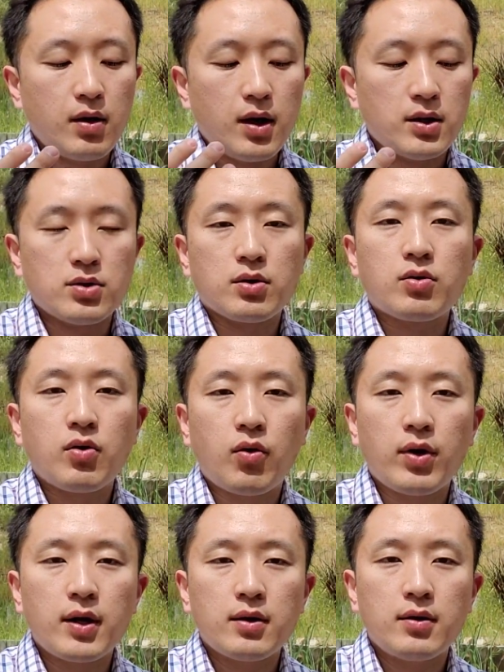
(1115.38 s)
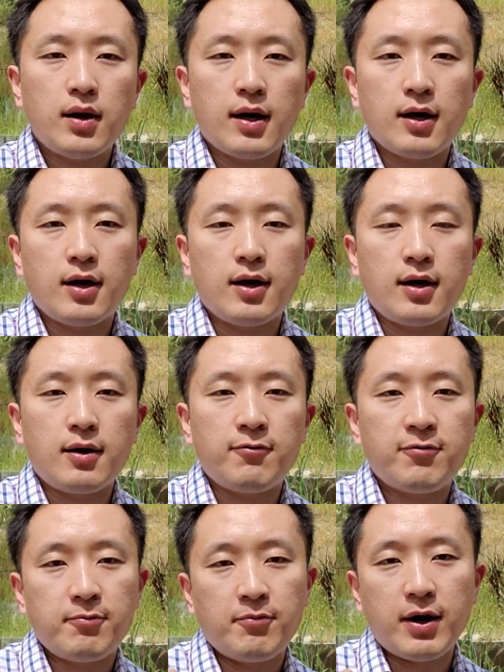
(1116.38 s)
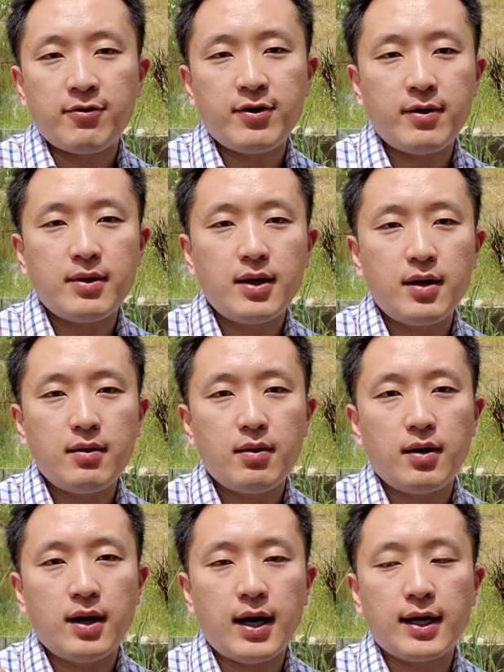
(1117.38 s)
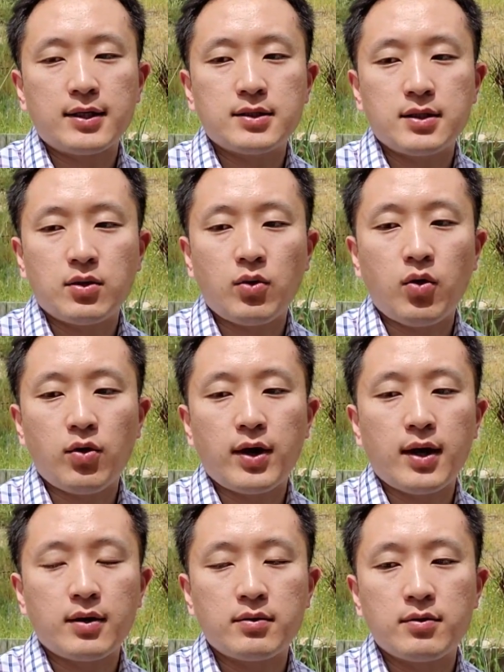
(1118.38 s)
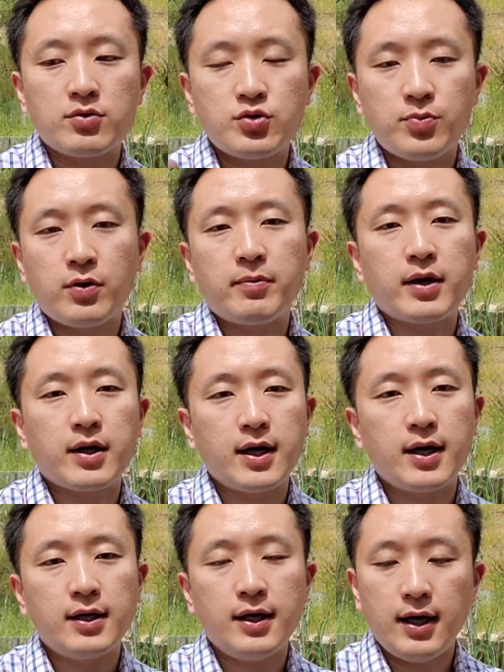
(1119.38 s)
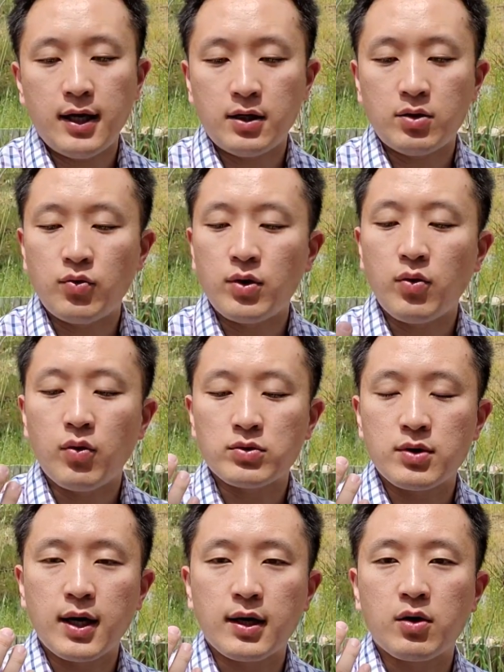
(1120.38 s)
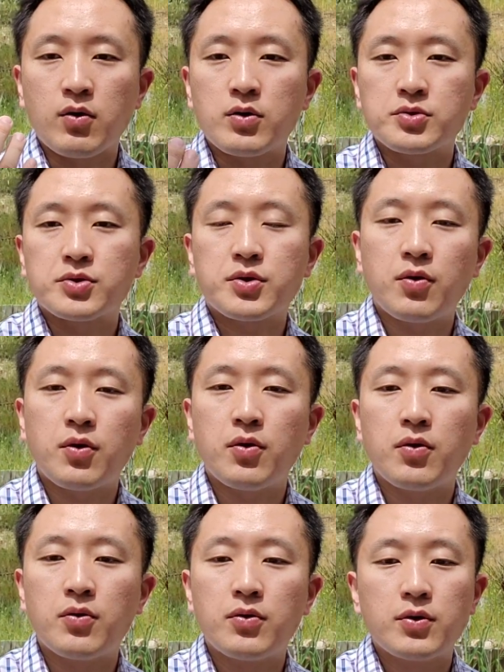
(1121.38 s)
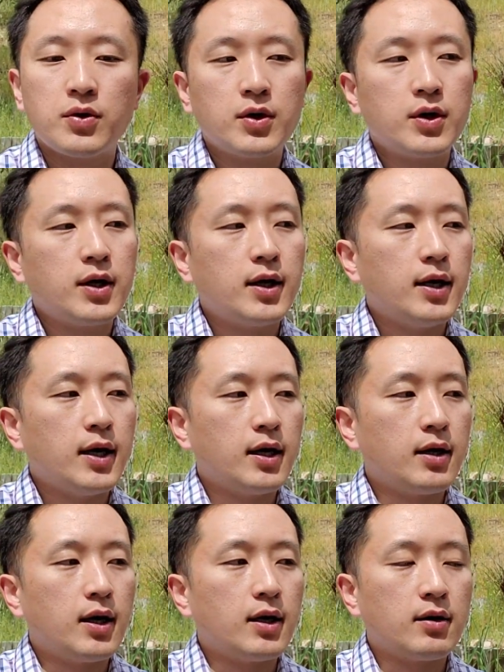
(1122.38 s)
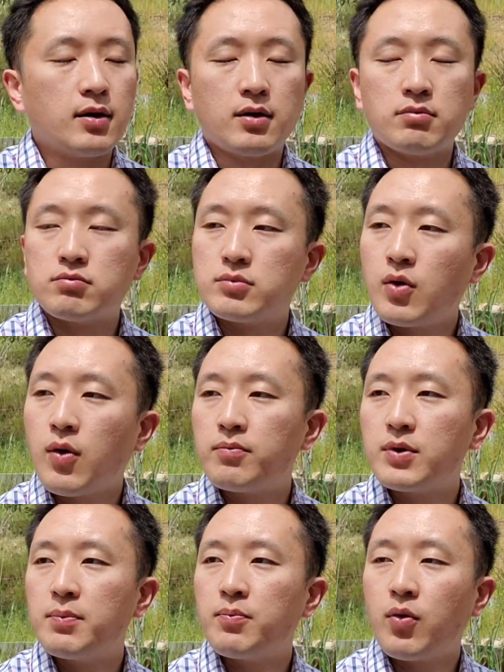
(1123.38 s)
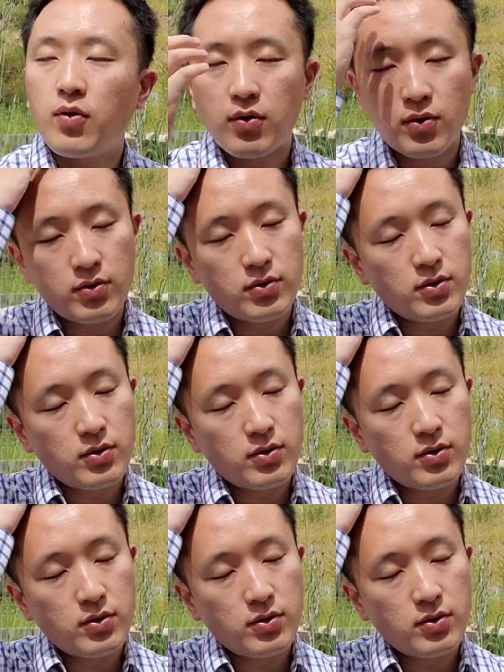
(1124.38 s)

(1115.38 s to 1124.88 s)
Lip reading: As a Korean, my family likes a Korean supermarket, and we also like Costco and other Home Depot,